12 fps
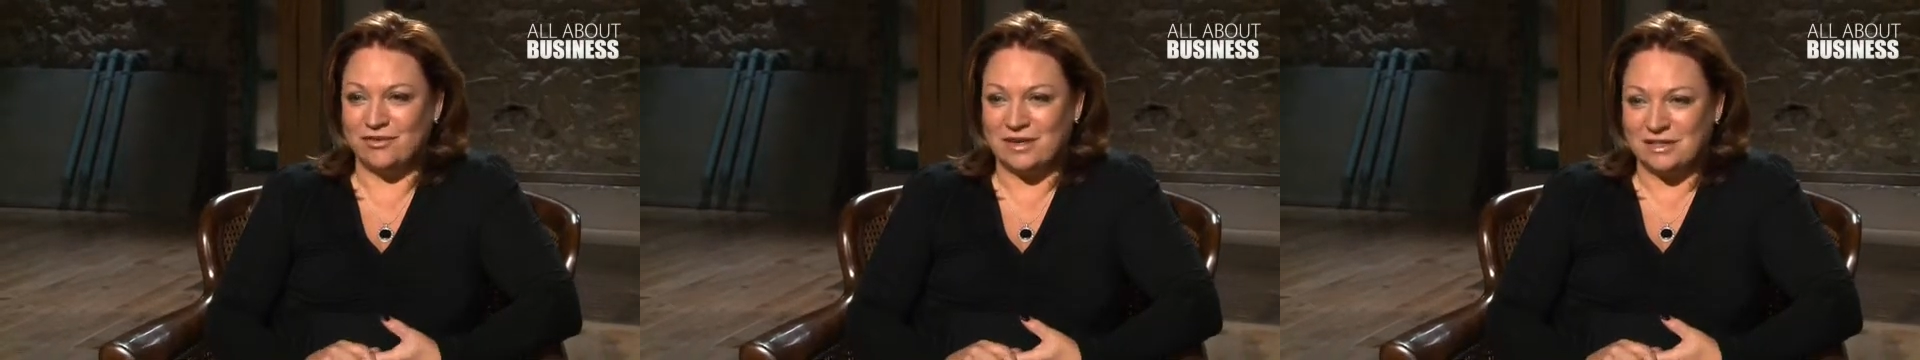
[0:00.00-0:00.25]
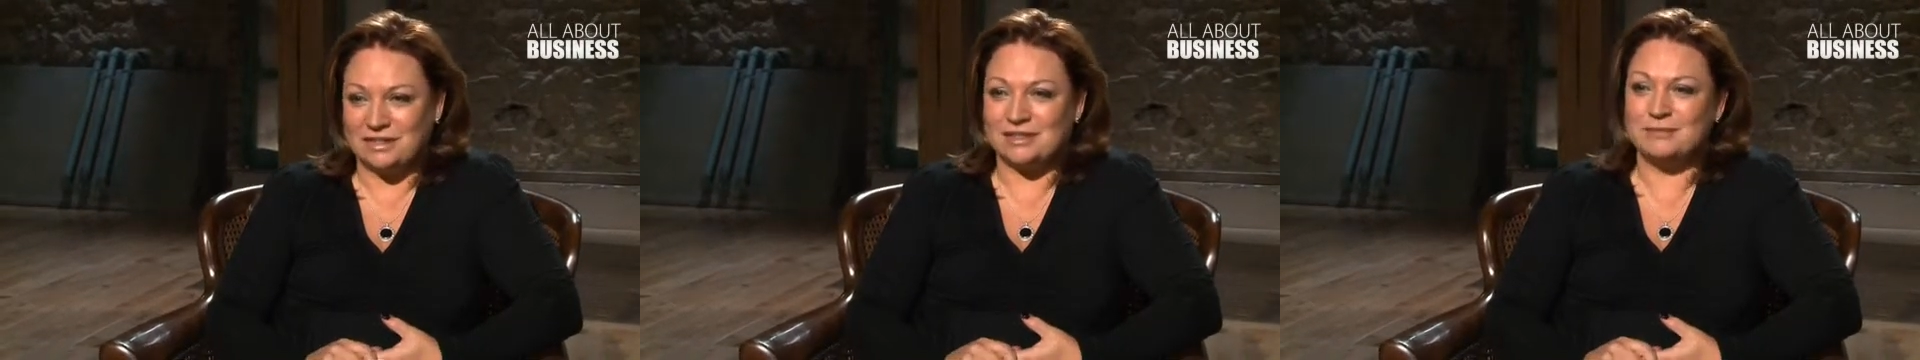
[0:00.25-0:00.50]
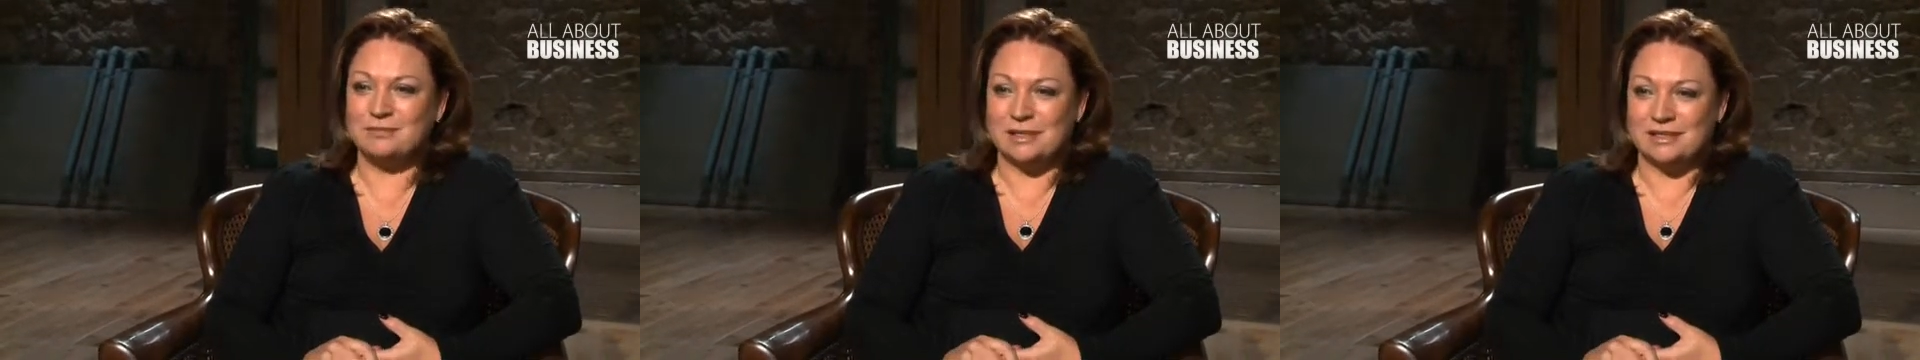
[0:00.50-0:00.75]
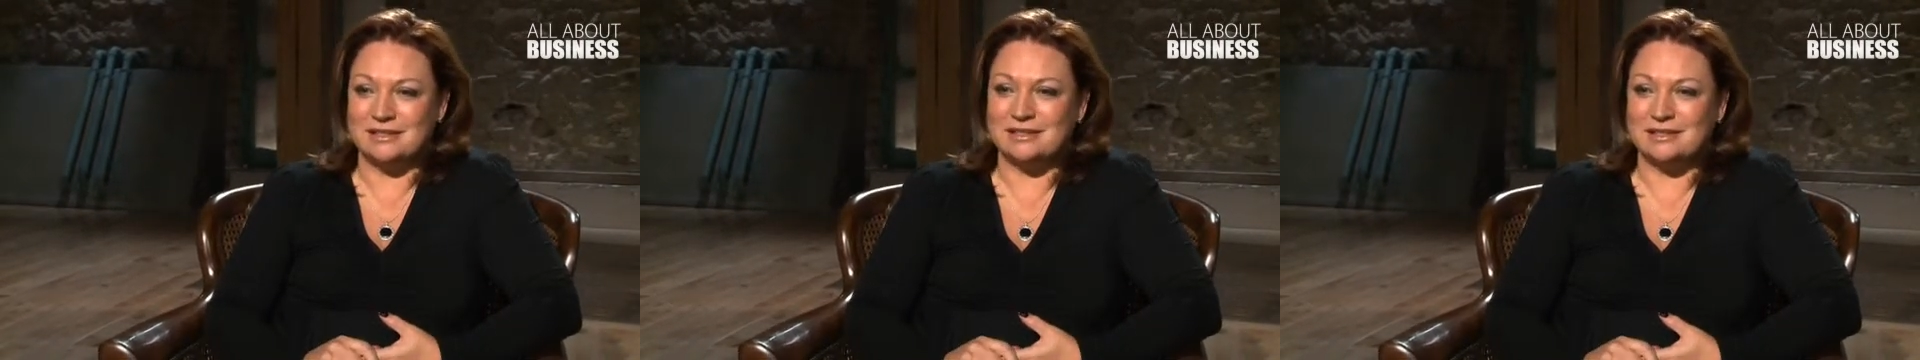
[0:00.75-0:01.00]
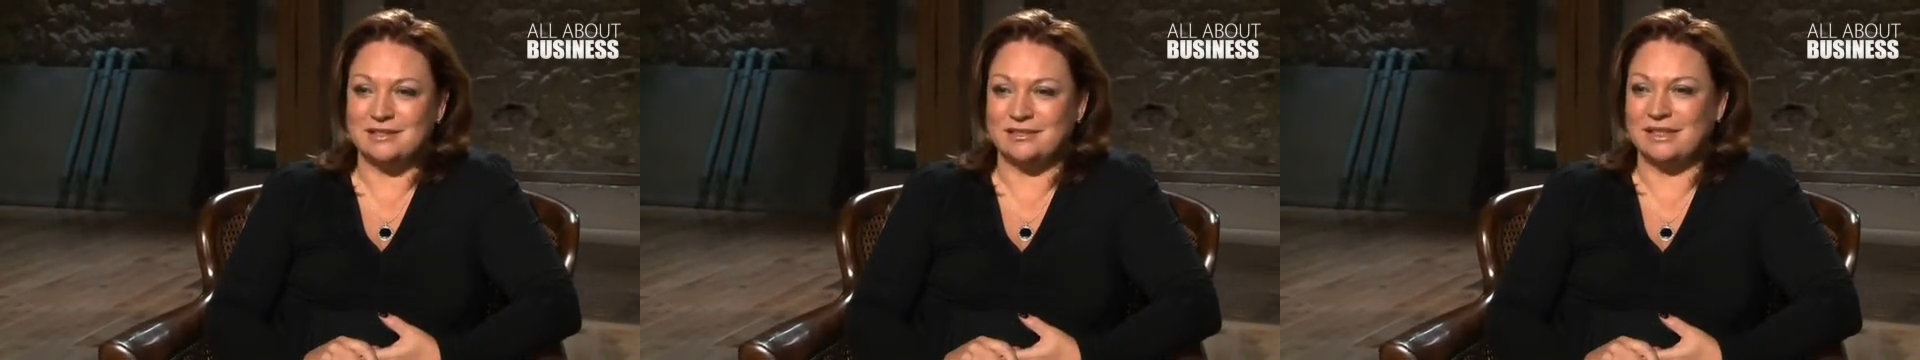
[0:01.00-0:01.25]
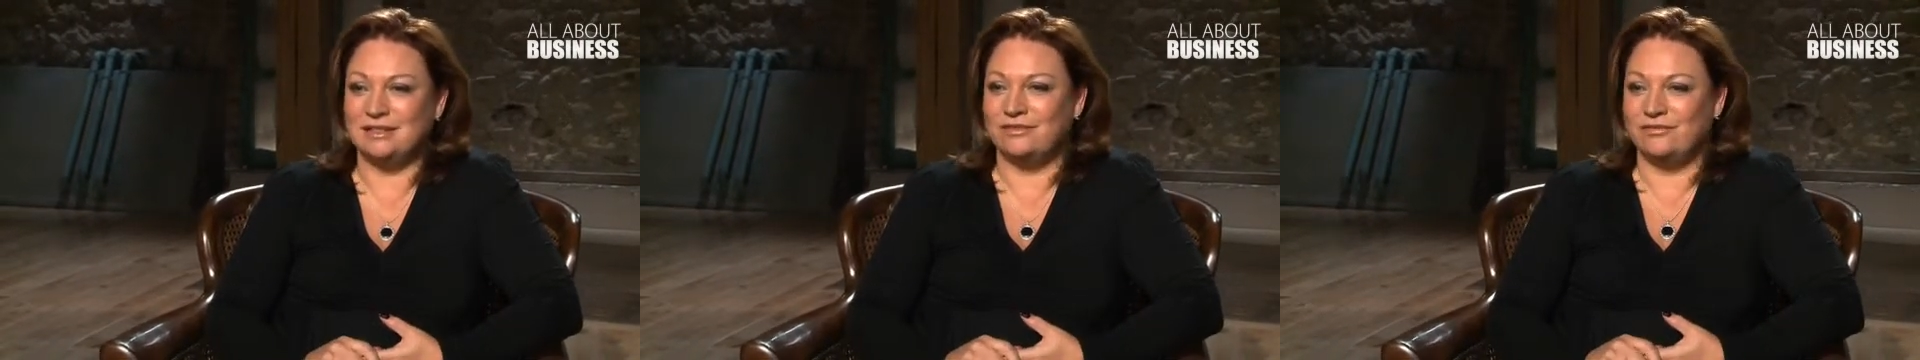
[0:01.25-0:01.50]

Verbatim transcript: Great business, great